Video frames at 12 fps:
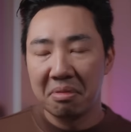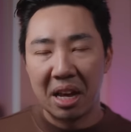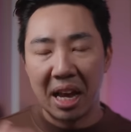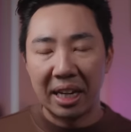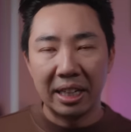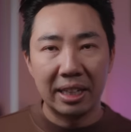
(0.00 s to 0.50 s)

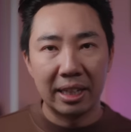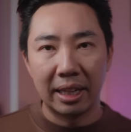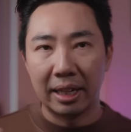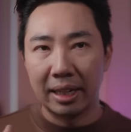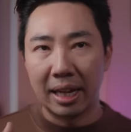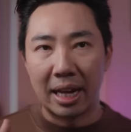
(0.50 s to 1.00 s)

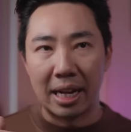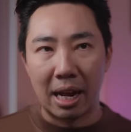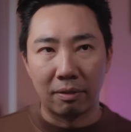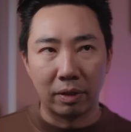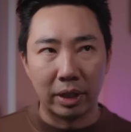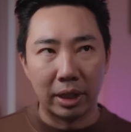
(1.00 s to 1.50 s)
anything and
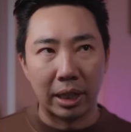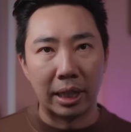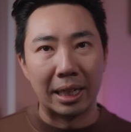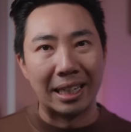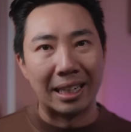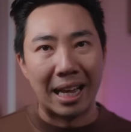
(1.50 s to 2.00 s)

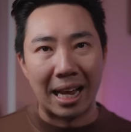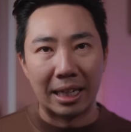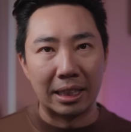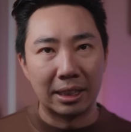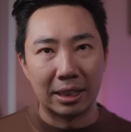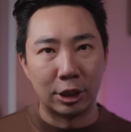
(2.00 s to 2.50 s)
everything in
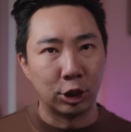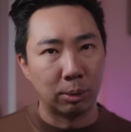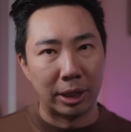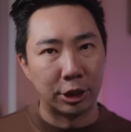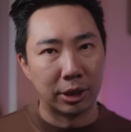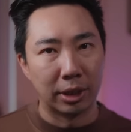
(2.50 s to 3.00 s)
any
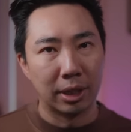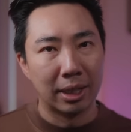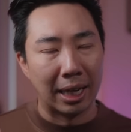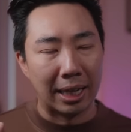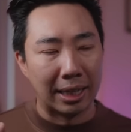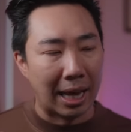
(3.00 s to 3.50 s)
situation.
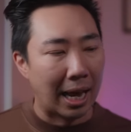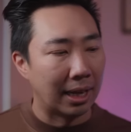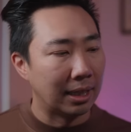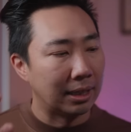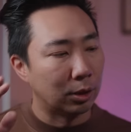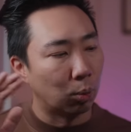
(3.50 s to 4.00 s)
And
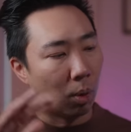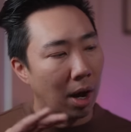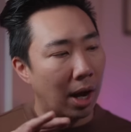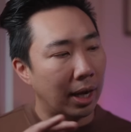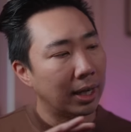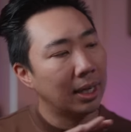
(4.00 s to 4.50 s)
that is
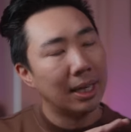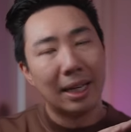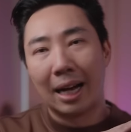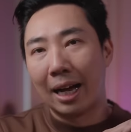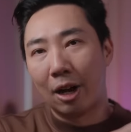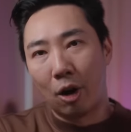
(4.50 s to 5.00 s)
why
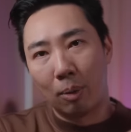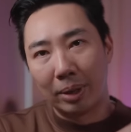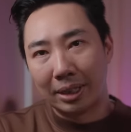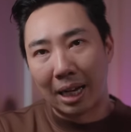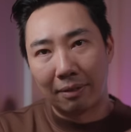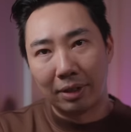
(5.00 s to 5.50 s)
I
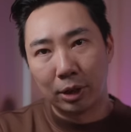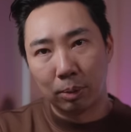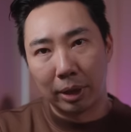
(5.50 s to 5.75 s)
always have this